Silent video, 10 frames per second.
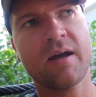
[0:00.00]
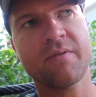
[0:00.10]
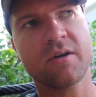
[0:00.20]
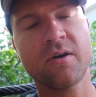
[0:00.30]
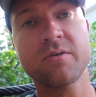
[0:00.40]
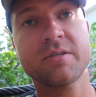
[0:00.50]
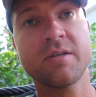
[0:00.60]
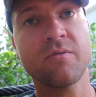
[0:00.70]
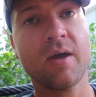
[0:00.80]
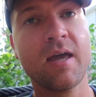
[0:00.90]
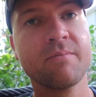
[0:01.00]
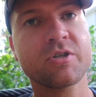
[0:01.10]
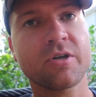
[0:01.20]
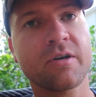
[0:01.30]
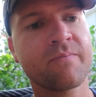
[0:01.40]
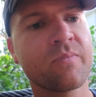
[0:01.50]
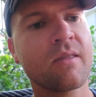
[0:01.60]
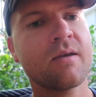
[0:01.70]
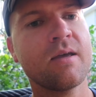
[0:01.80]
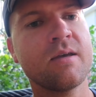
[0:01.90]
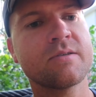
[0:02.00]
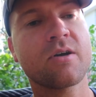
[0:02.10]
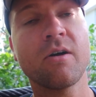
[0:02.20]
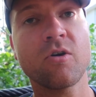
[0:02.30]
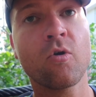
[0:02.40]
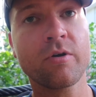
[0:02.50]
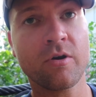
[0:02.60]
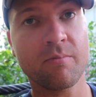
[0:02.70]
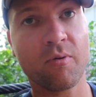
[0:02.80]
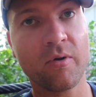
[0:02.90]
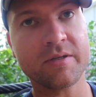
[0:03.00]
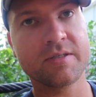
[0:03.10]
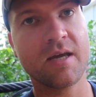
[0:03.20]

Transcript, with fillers: on the coast in New Hampshire is called Odiorne Point